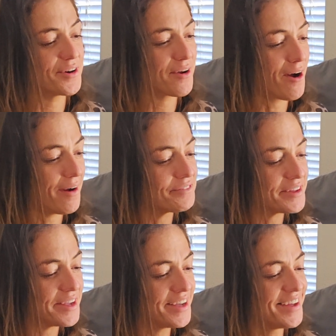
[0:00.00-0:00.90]

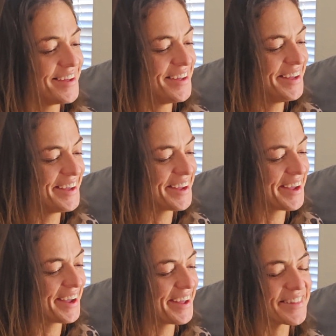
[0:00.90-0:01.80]
coffee,
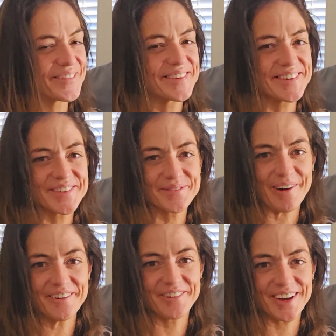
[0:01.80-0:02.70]
which is
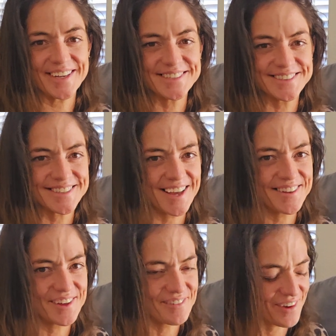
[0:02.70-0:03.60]
my vice. I
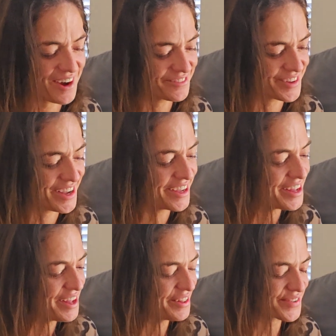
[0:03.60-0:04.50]
love coffee.
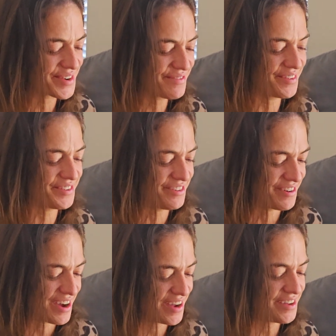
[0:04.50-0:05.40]

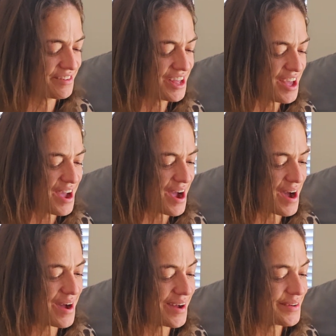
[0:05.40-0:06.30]
355.
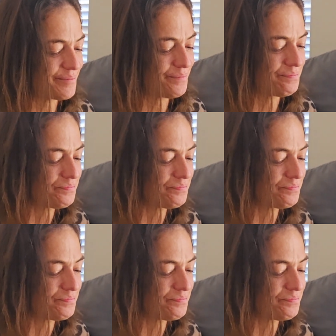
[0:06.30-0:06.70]
And